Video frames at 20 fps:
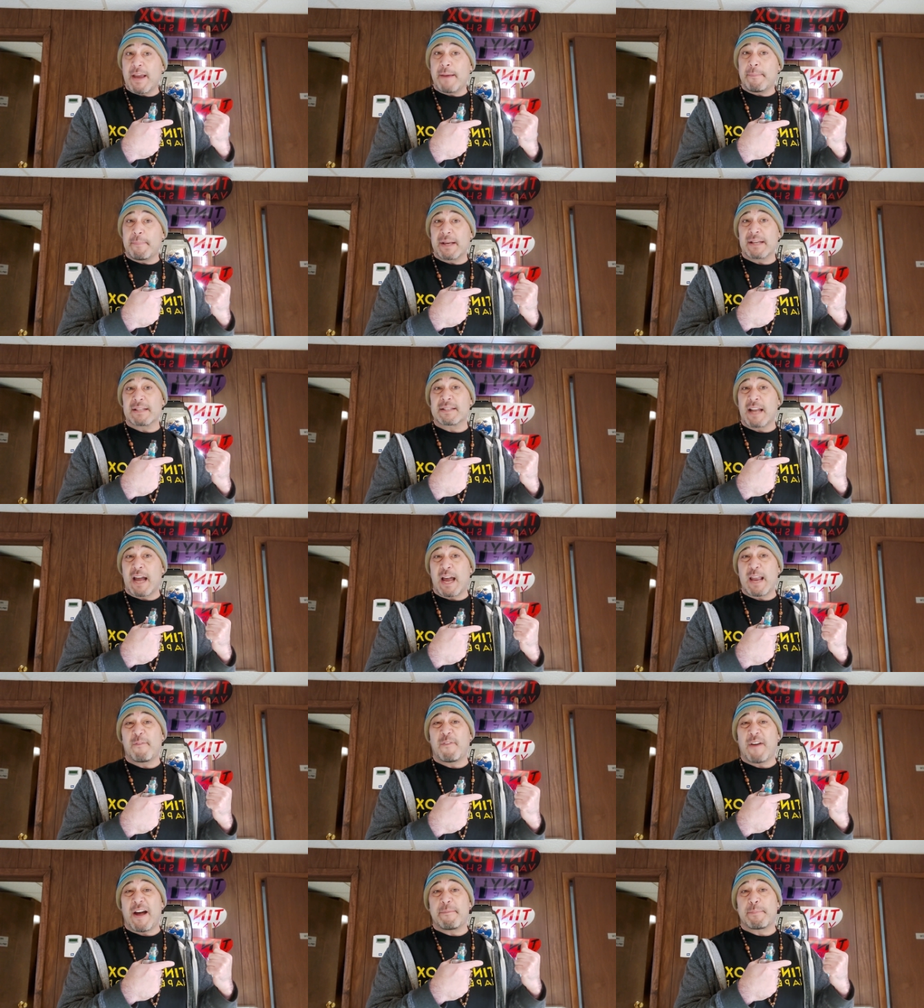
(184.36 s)
vaping is
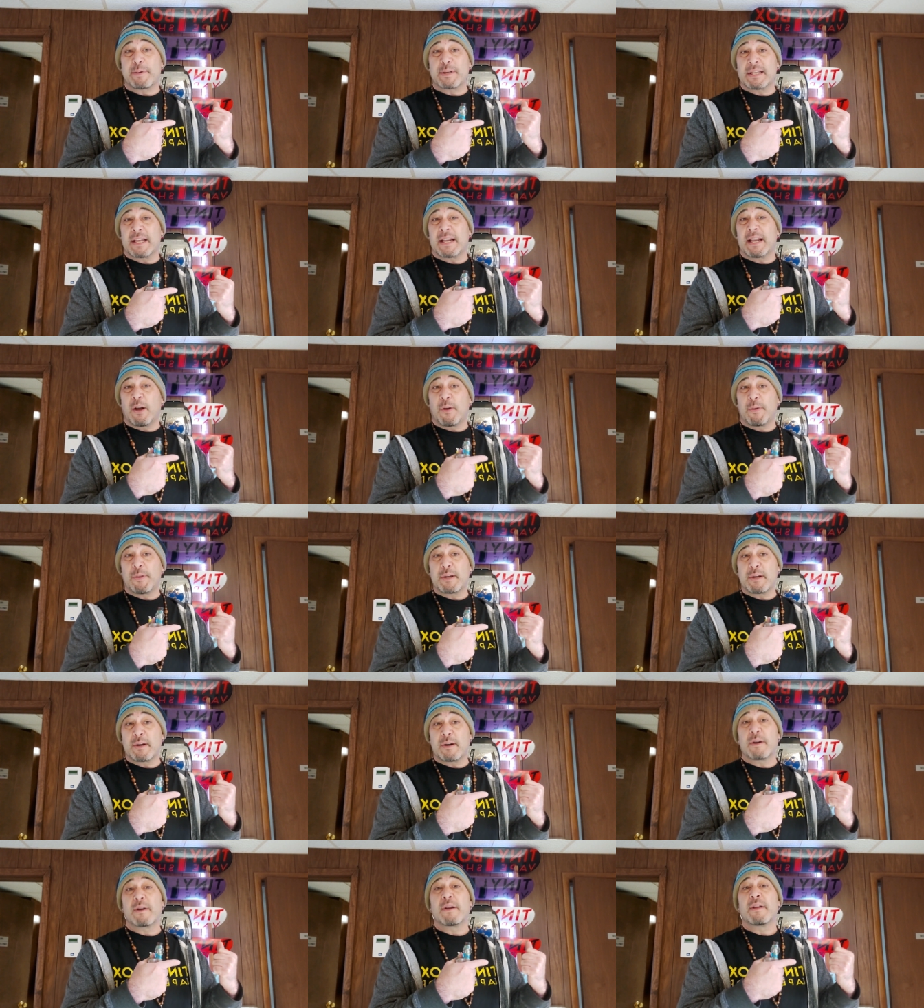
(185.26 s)
95%
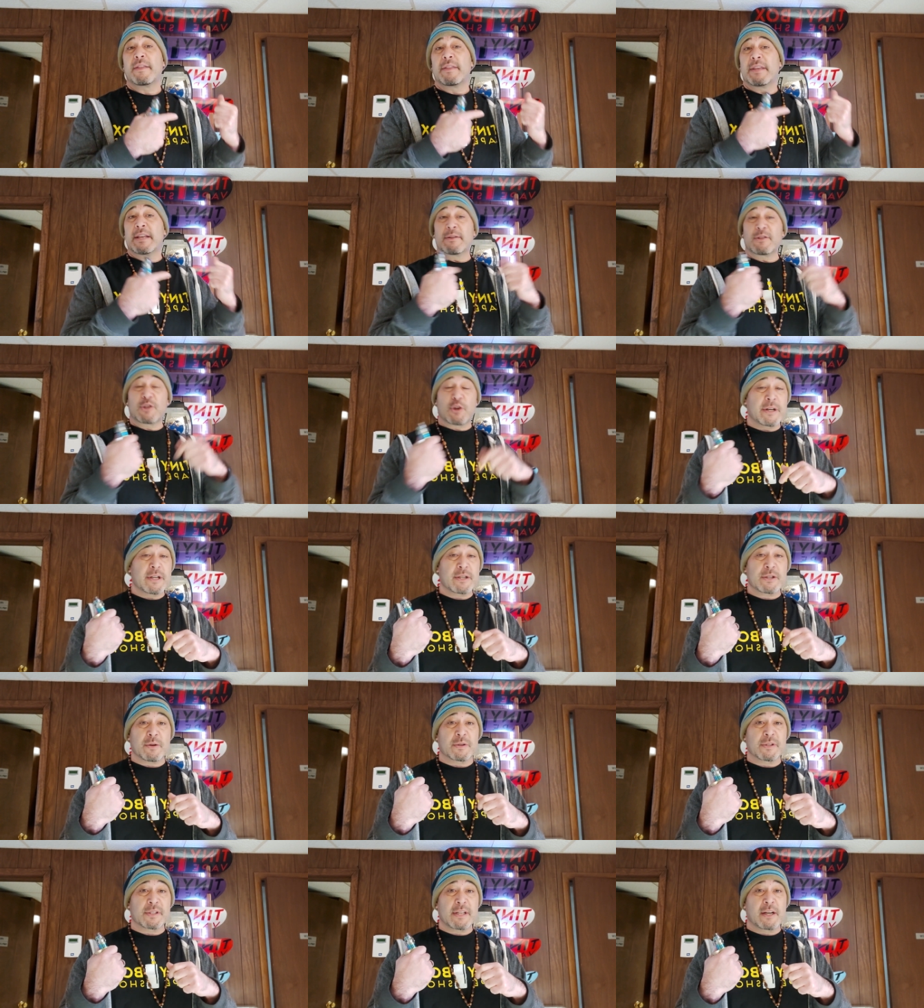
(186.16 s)
healthier than
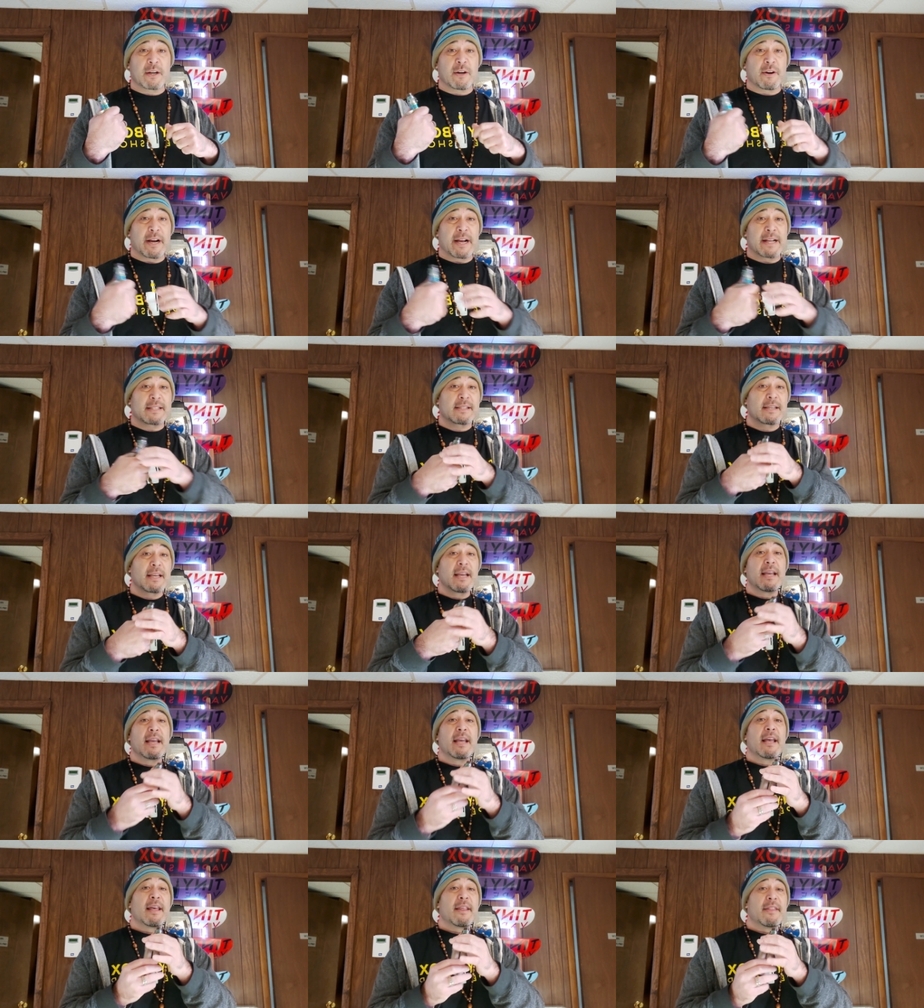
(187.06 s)
traditional cigarettes,
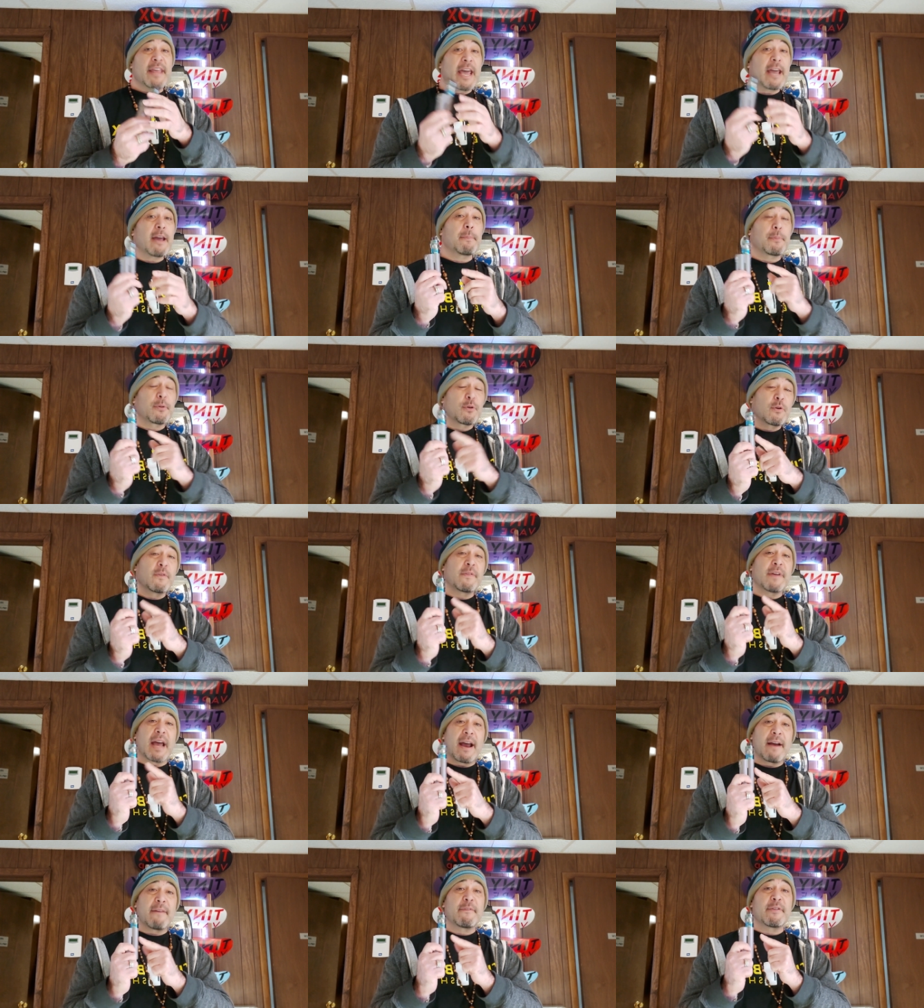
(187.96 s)
they
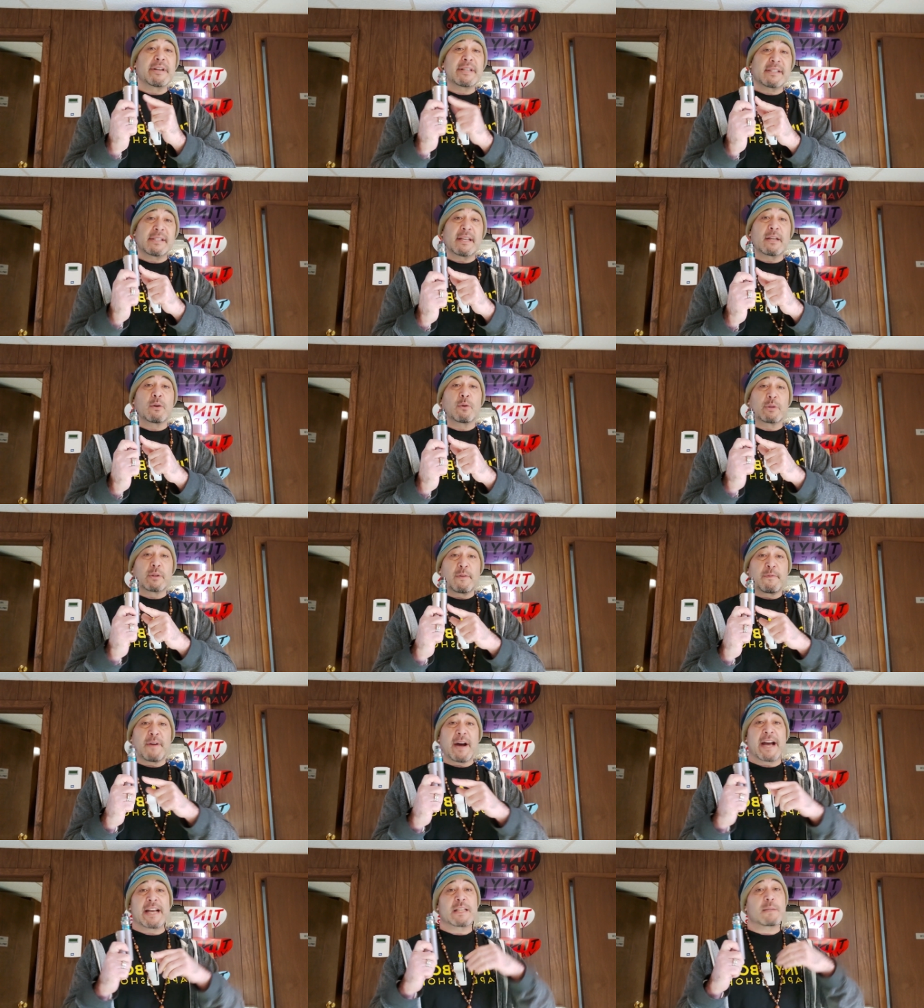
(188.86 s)
approve every single
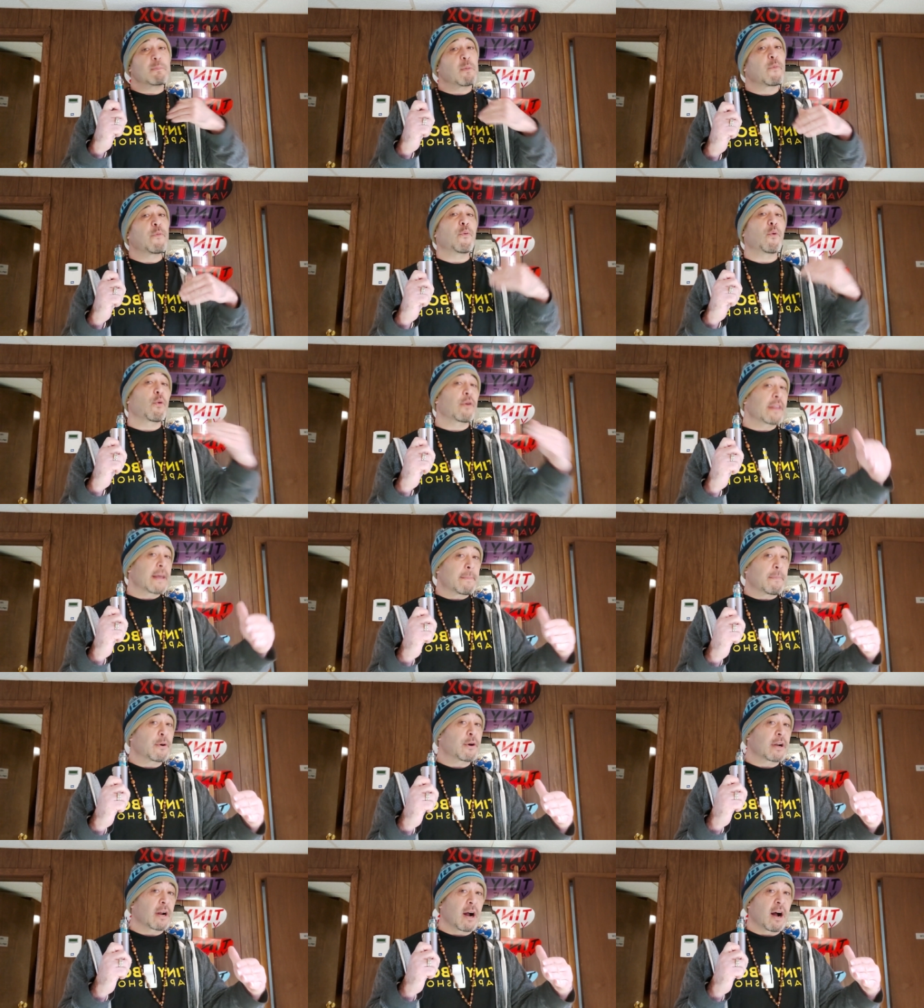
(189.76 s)
device before they
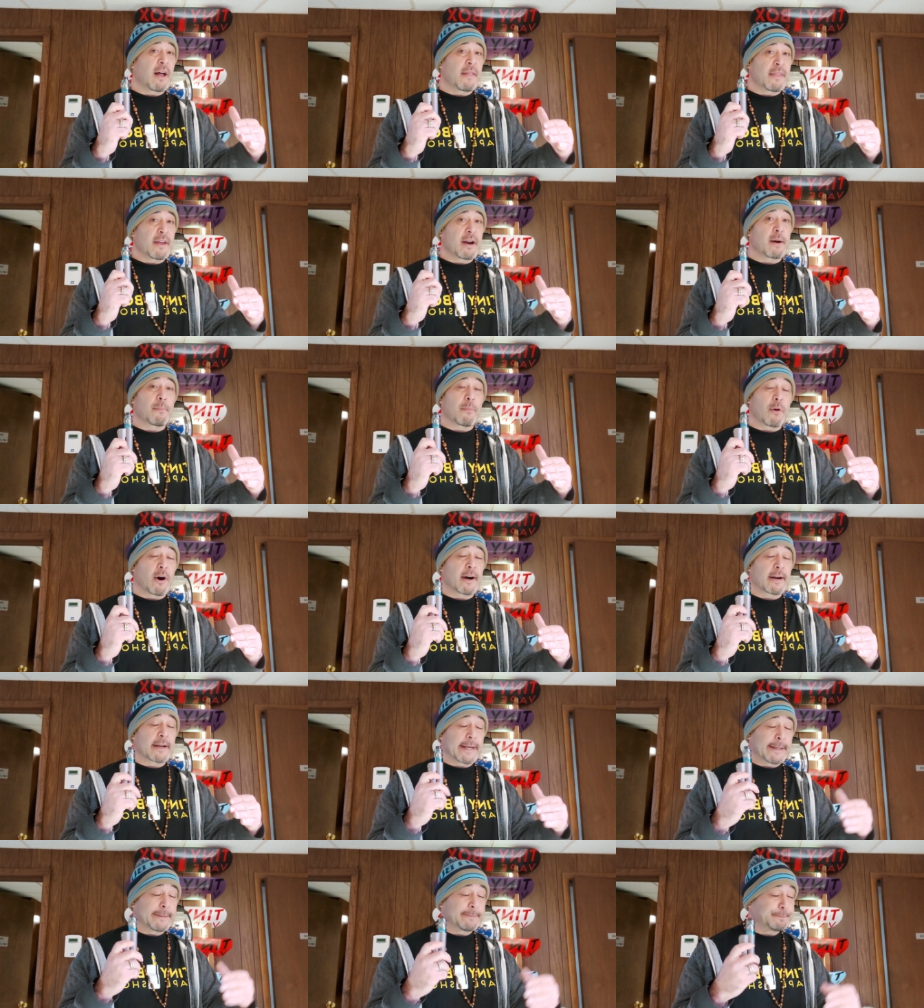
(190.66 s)
put it on their
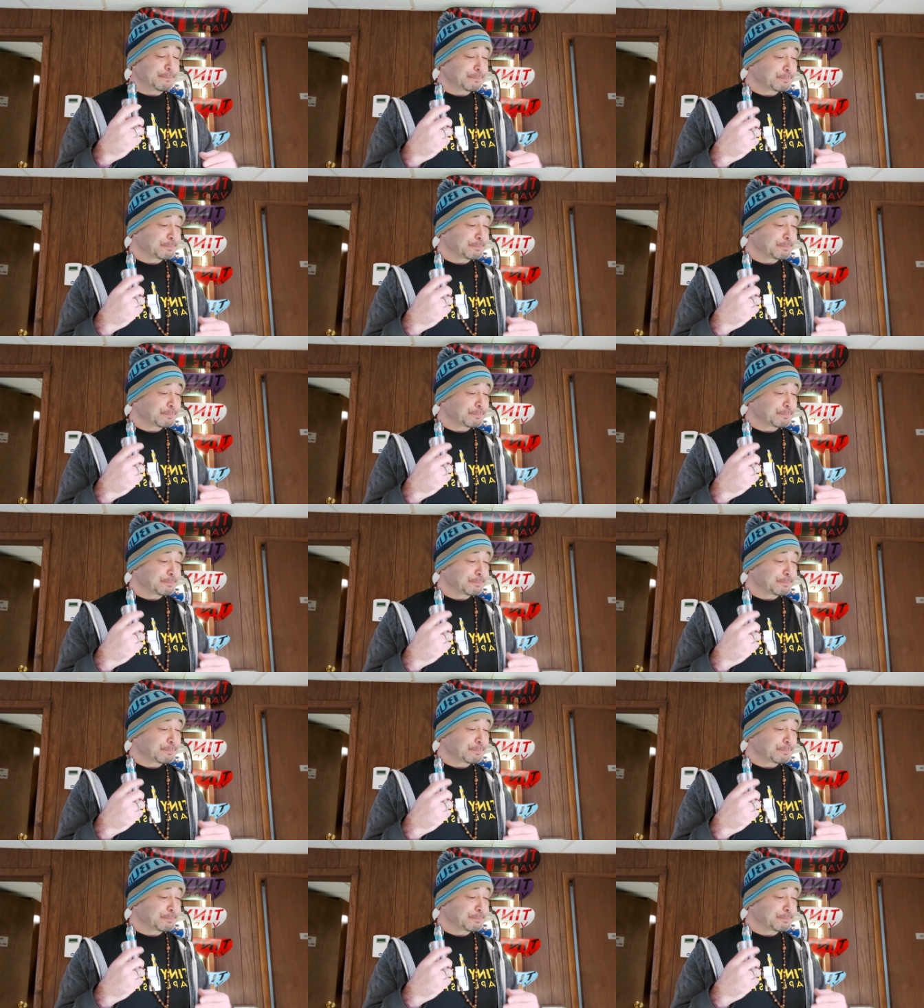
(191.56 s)
market.